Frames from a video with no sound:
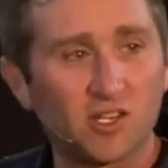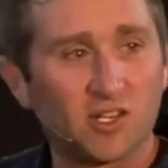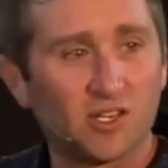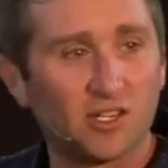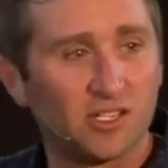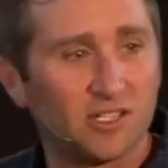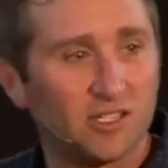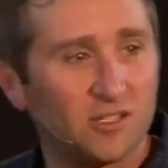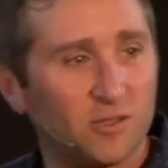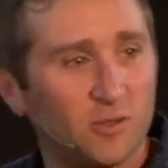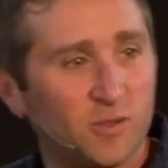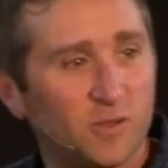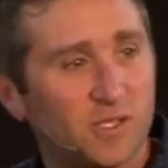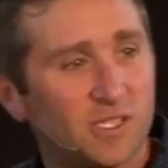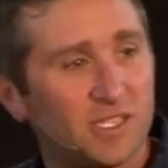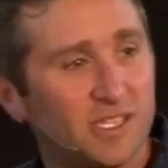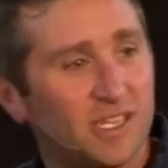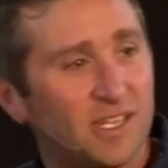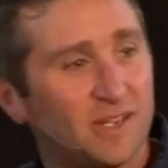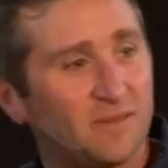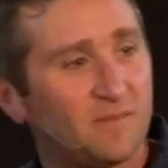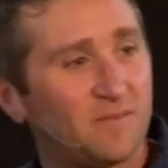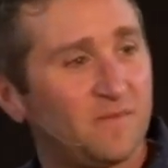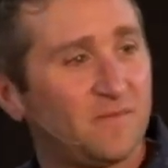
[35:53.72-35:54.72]
started to
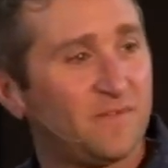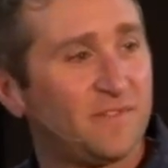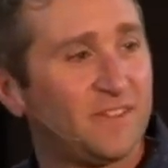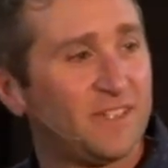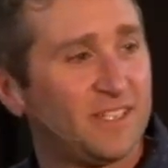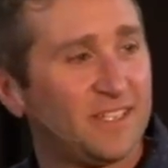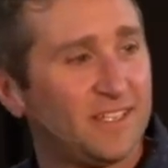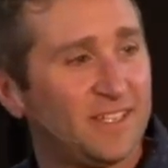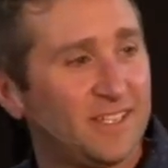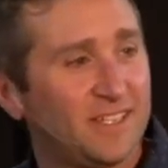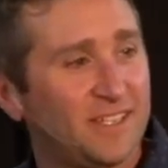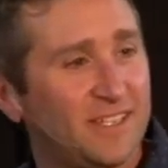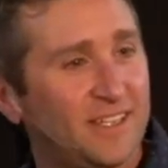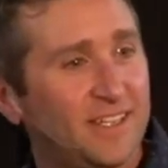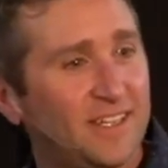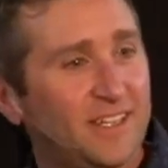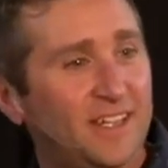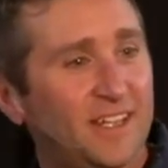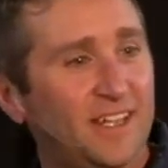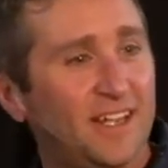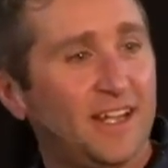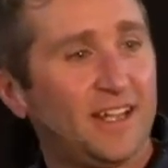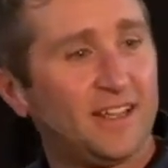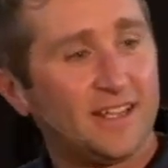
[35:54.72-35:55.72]
loosen up
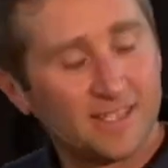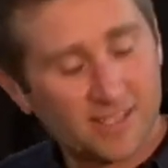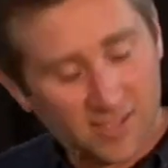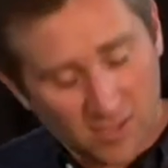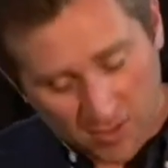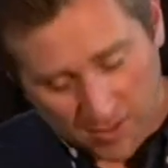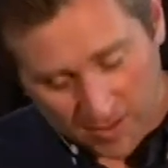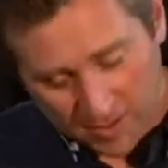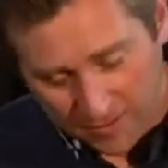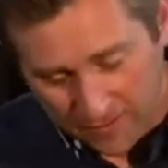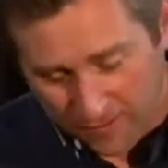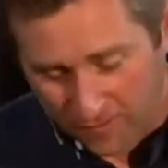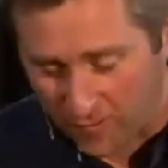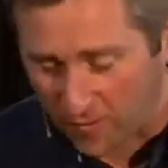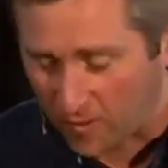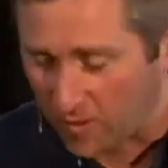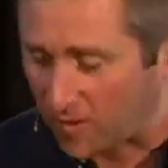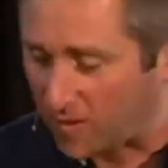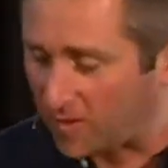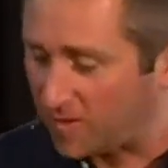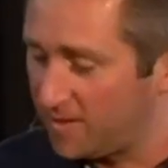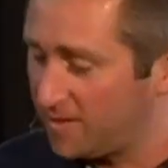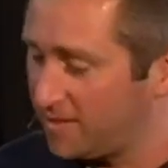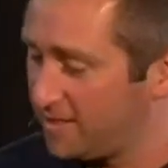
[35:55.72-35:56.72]
and they started to
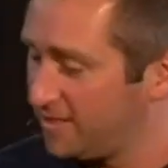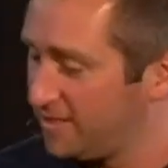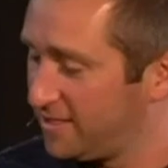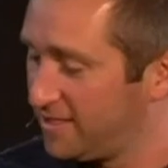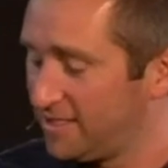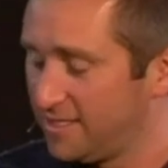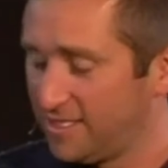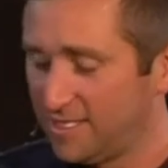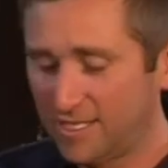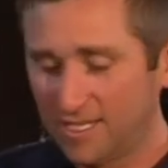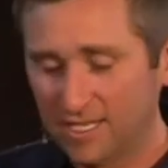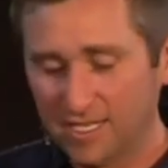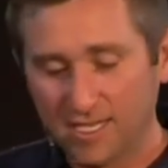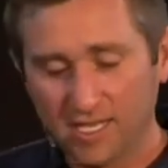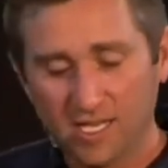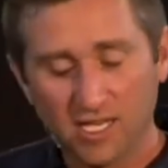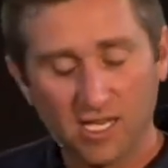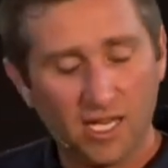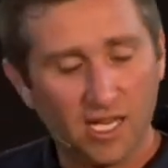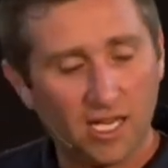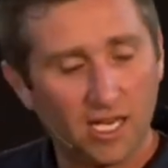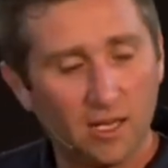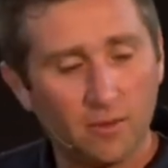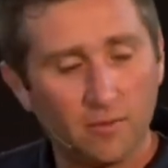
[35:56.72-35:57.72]
fall,
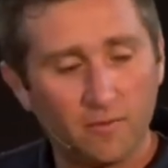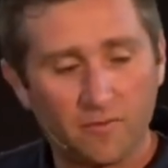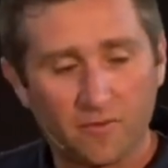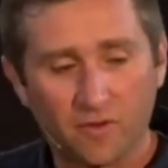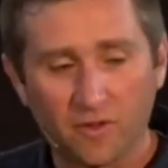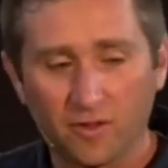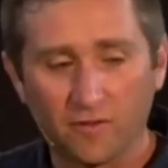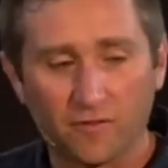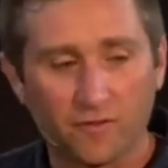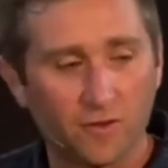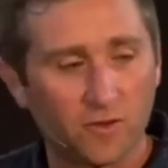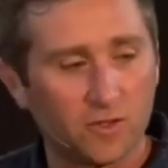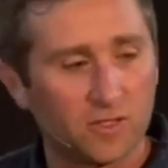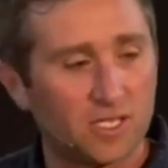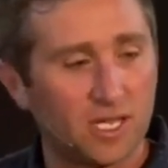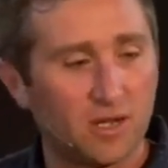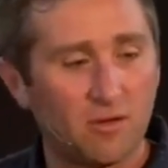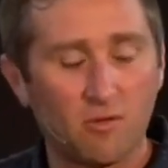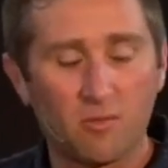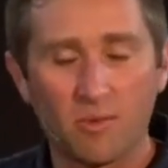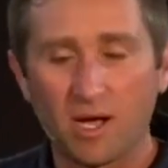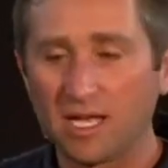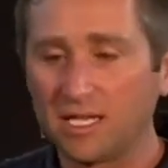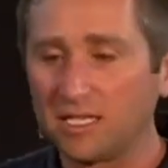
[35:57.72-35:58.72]
and I, for the first
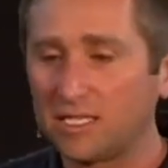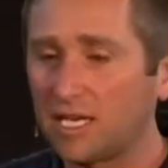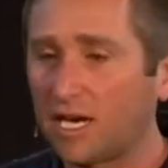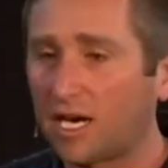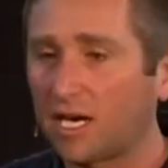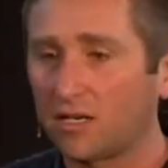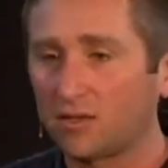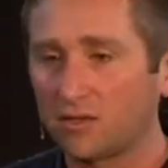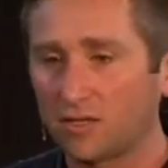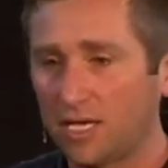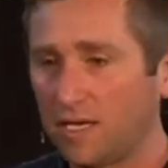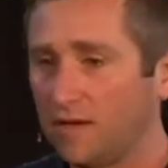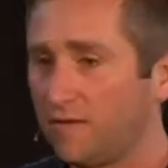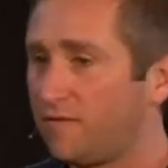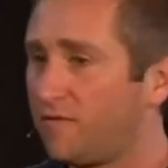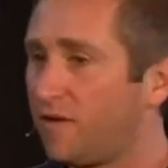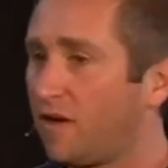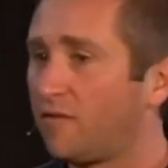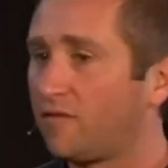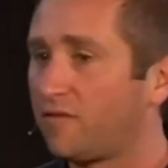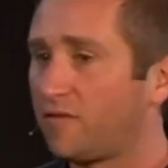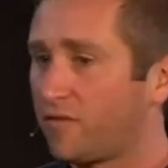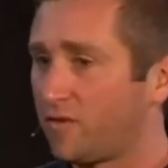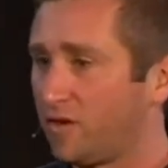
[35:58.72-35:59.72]
time in my entire life,
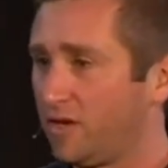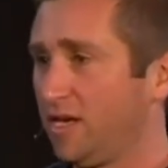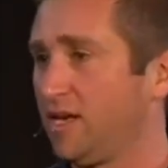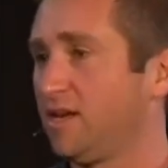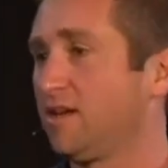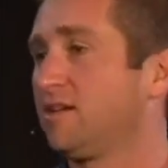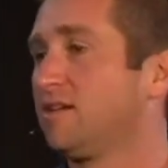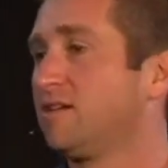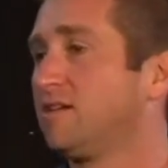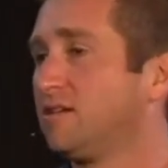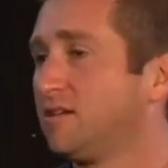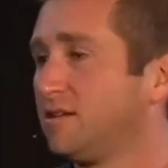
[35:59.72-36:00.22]
felt free.